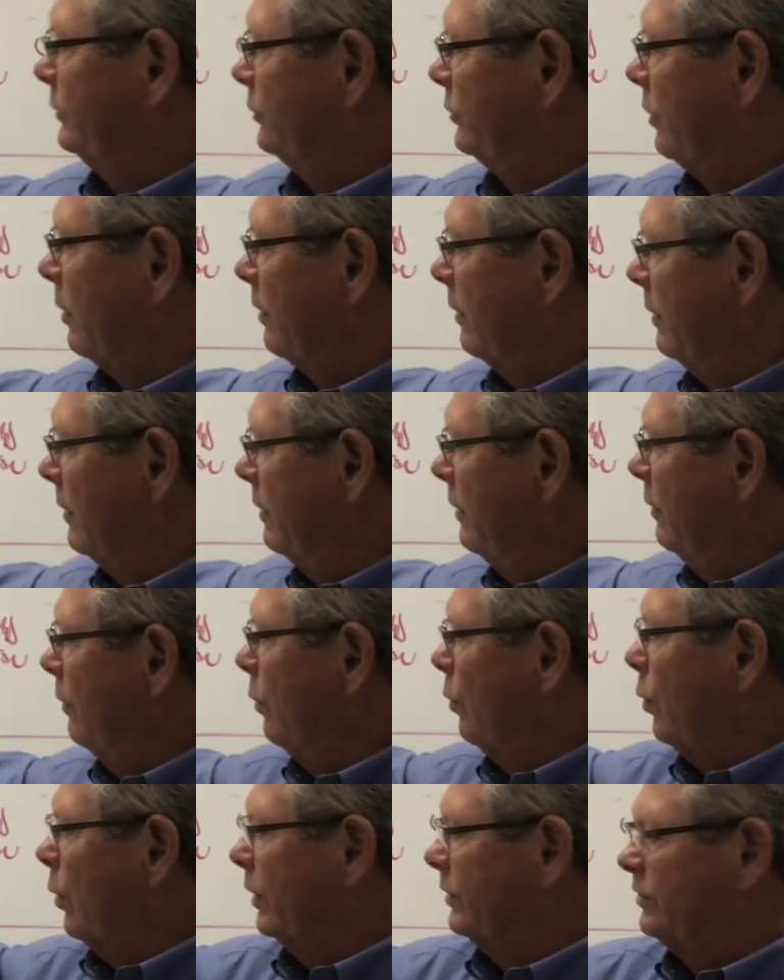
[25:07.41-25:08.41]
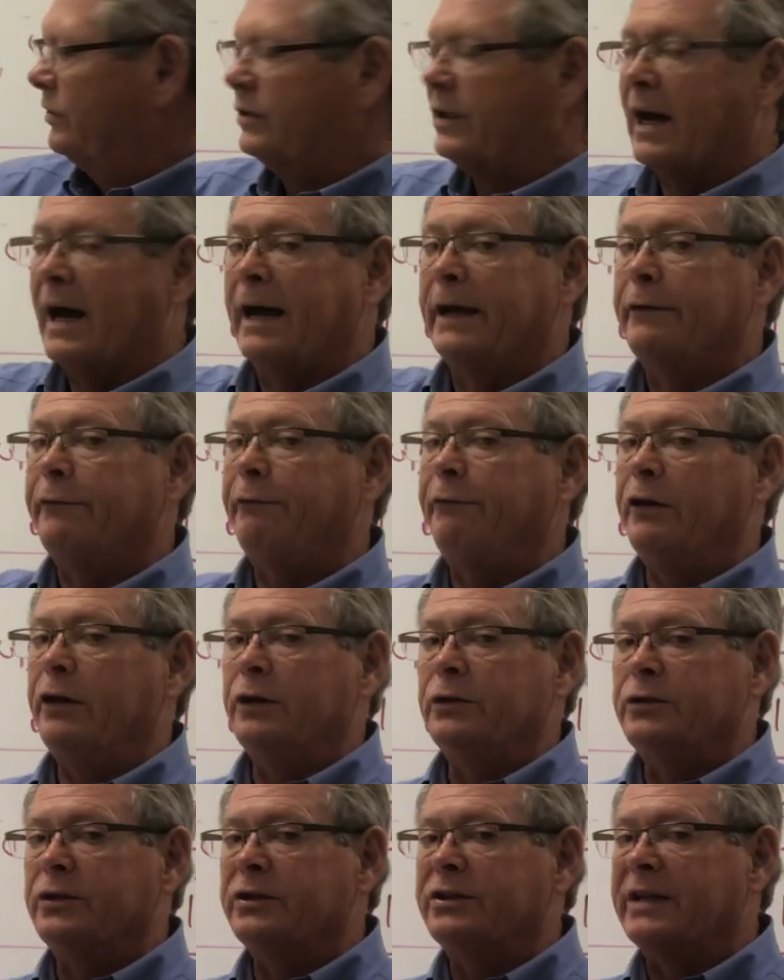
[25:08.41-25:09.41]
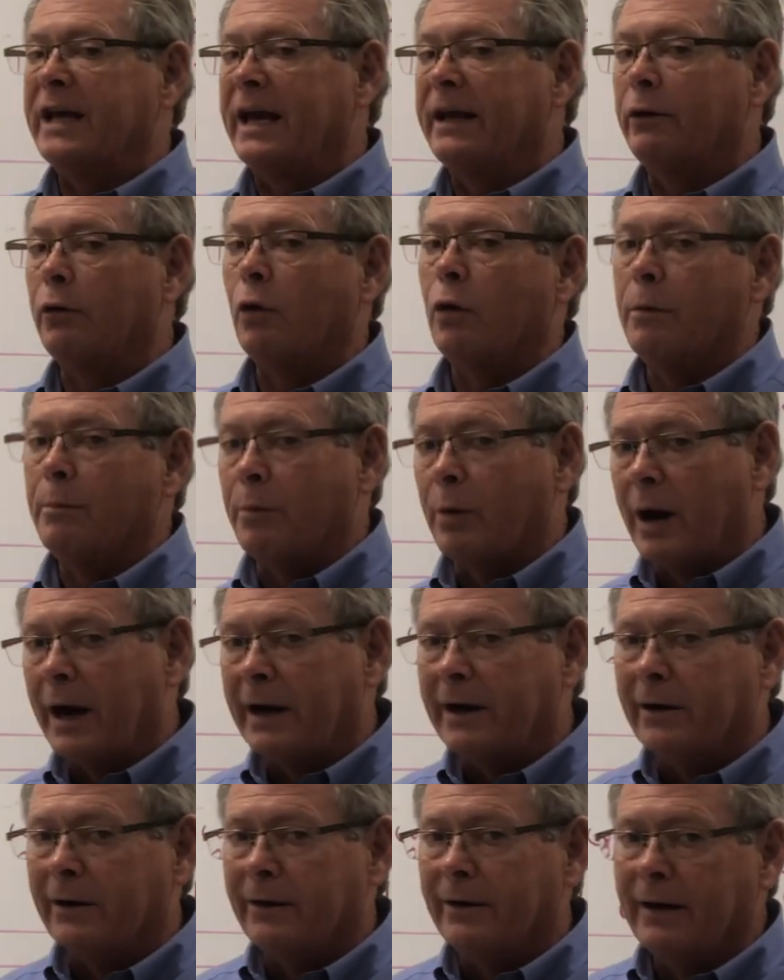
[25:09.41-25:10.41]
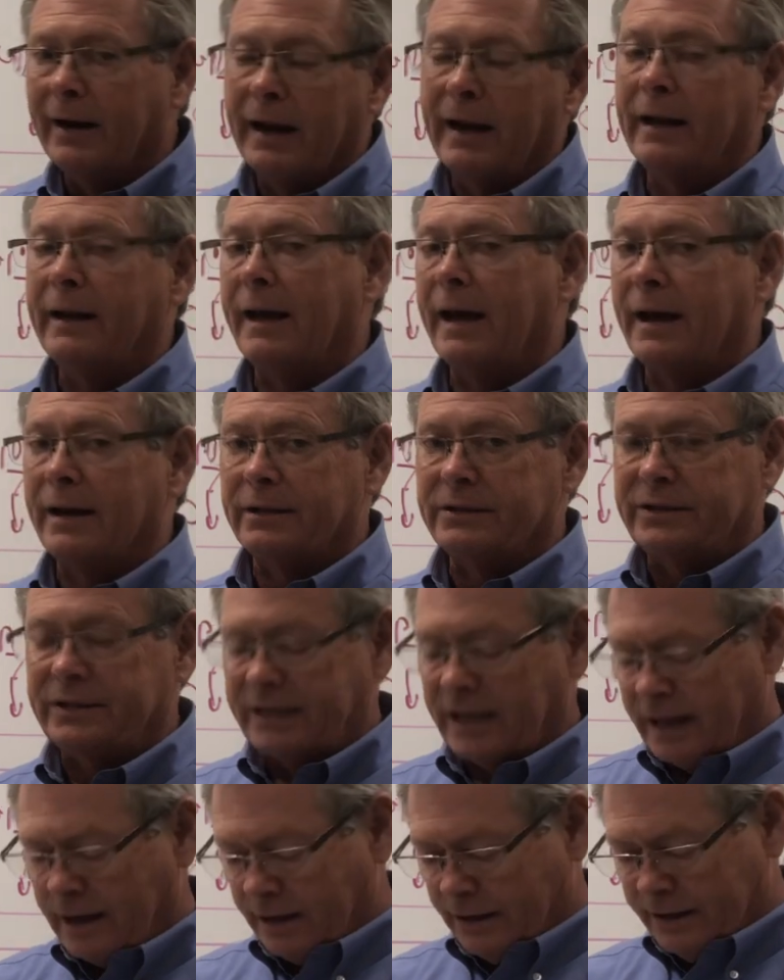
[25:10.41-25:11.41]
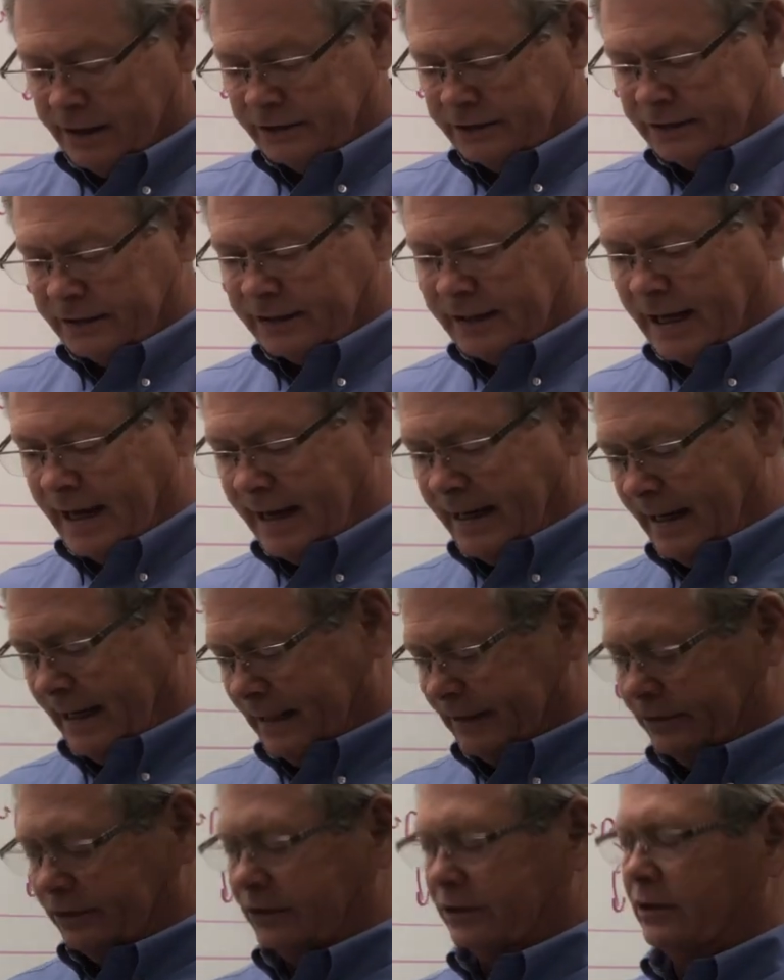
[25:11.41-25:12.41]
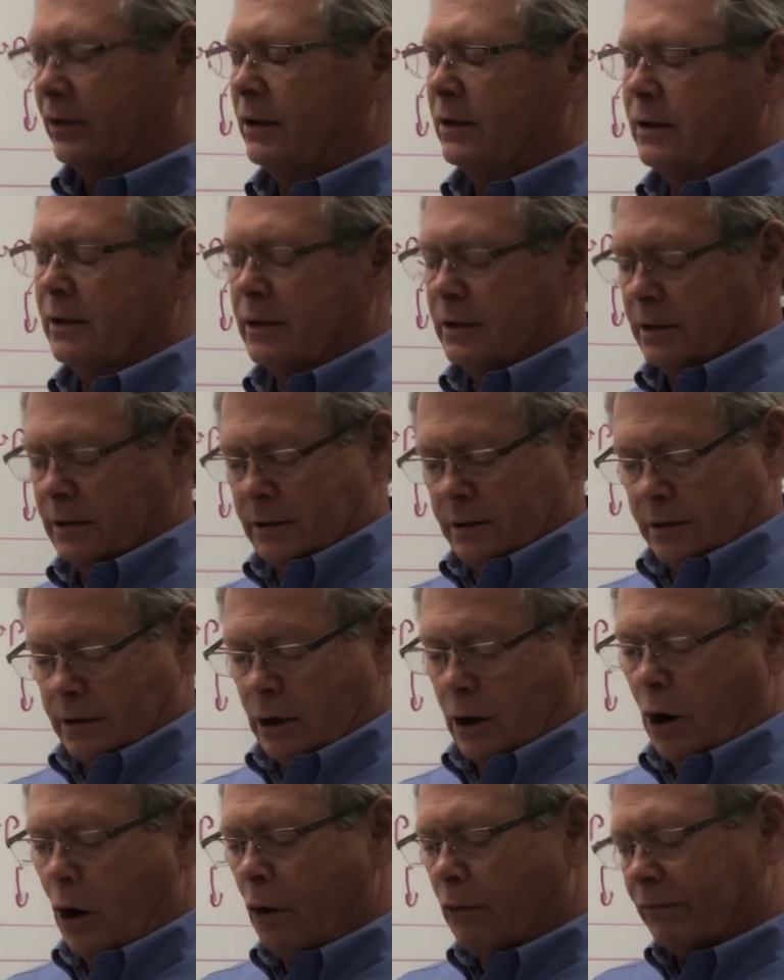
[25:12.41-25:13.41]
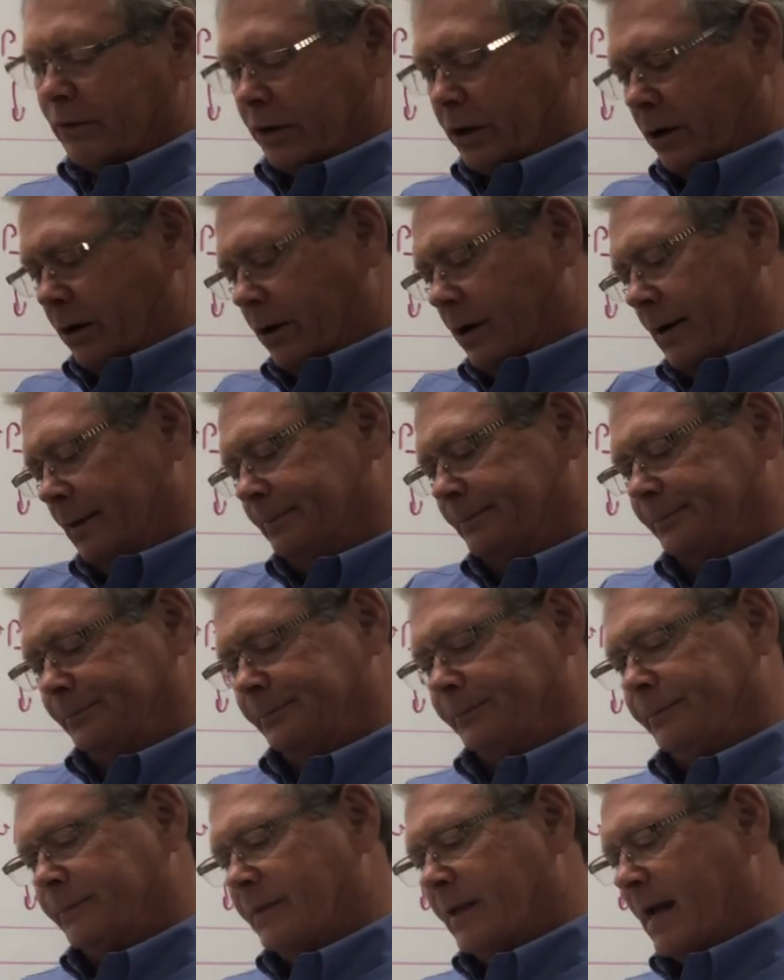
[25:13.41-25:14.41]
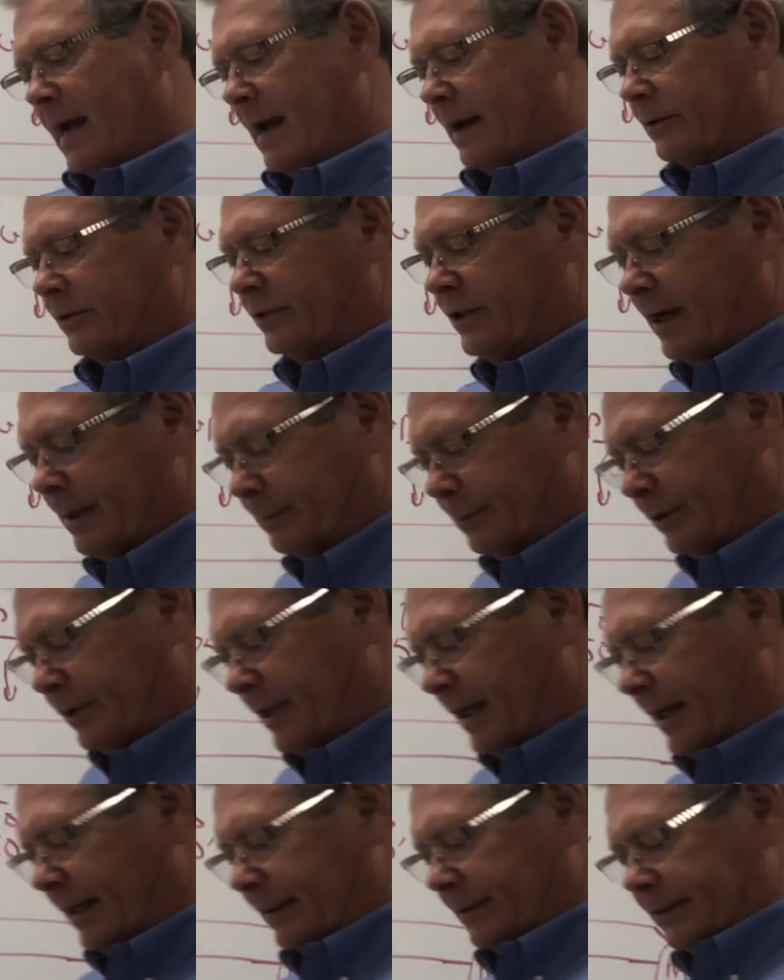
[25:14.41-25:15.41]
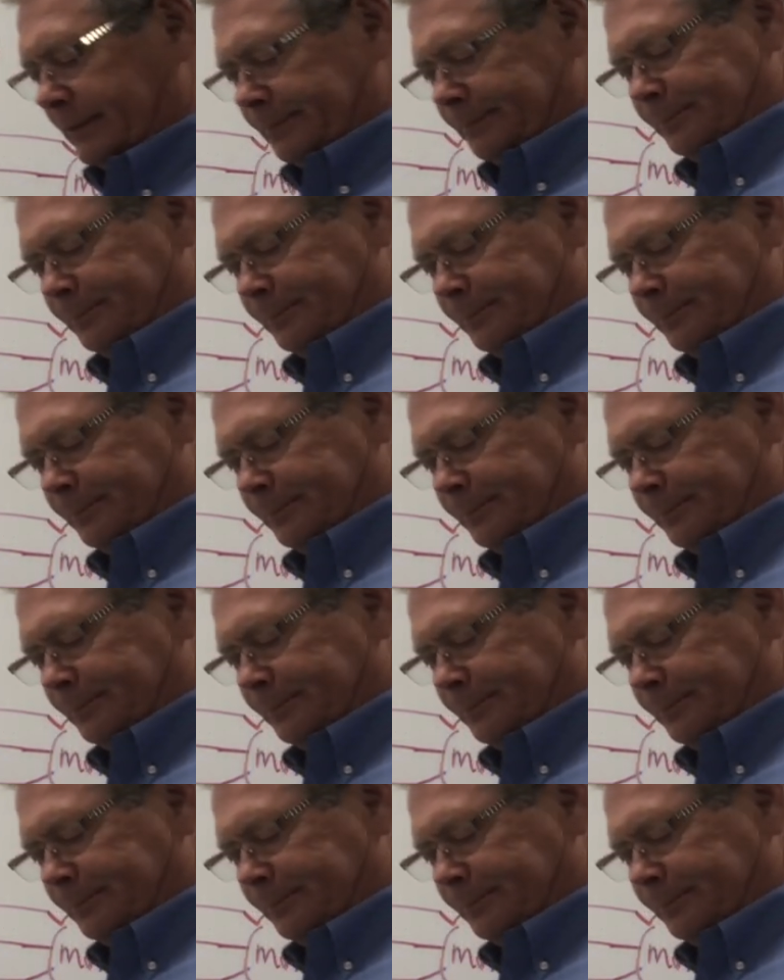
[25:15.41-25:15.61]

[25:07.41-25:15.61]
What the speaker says: starter, what size fuses and or breaker, and how to set our instantaneous overcurrent. Now, step 6.